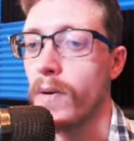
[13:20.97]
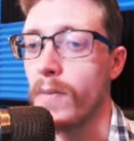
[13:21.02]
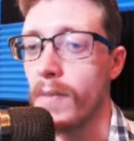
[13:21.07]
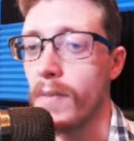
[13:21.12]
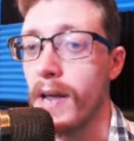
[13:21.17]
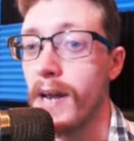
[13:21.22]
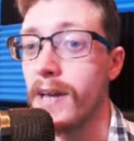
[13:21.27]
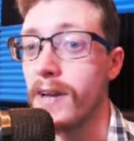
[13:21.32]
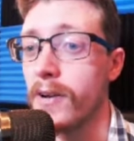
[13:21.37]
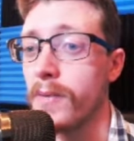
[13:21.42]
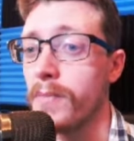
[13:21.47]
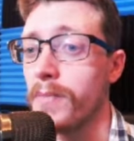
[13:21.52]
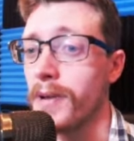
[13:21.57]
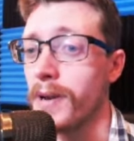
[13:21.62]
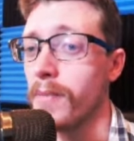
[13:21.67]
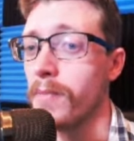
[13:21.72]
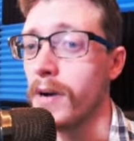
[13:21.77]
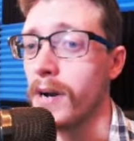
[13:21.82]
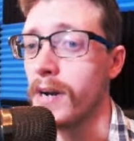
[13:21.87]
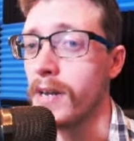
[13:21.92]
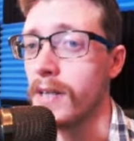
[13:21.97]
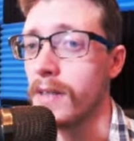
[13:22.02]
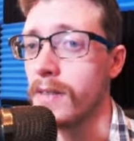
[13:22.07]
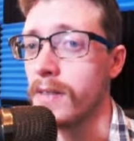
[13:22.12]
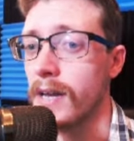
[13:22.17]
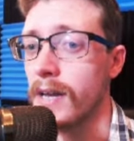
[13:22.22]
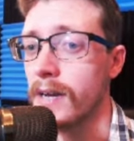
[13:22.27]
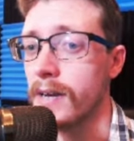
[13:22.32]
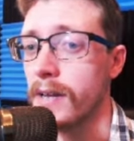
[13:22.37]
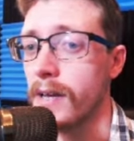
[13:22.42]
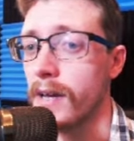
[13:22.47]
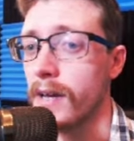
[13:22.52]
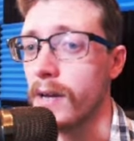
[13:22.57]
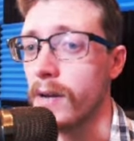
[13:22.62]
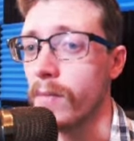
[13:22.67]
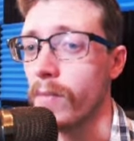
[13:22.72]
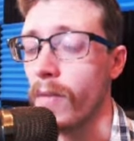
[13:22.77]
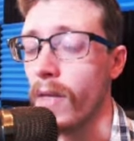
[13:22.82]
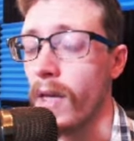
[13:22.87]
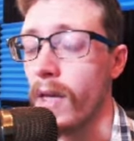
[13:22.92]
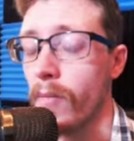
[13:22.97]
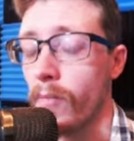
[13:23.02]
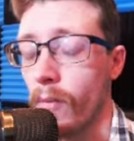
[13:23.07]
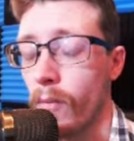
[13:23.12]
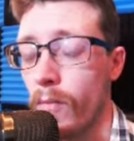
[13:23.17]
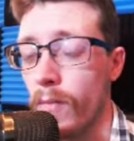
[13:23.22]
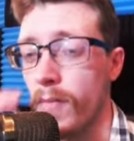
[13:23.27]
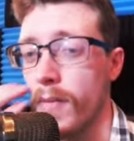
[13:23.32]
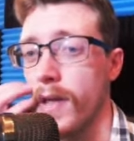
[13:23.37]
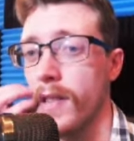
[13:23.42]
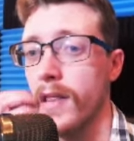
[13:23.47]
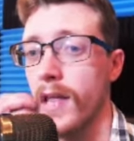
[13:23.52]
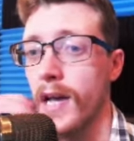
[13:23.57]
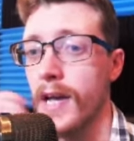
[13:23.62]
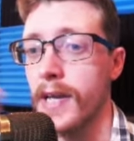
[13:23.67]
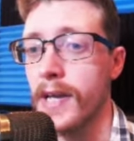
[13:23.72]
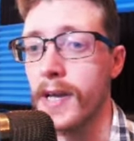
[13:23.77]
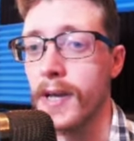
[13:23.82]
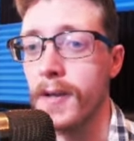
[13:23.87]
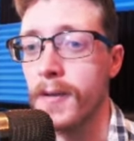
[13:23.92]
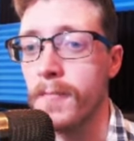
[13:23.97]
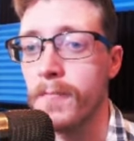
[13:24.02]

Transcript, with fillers: made a good bit of money that day. We made like...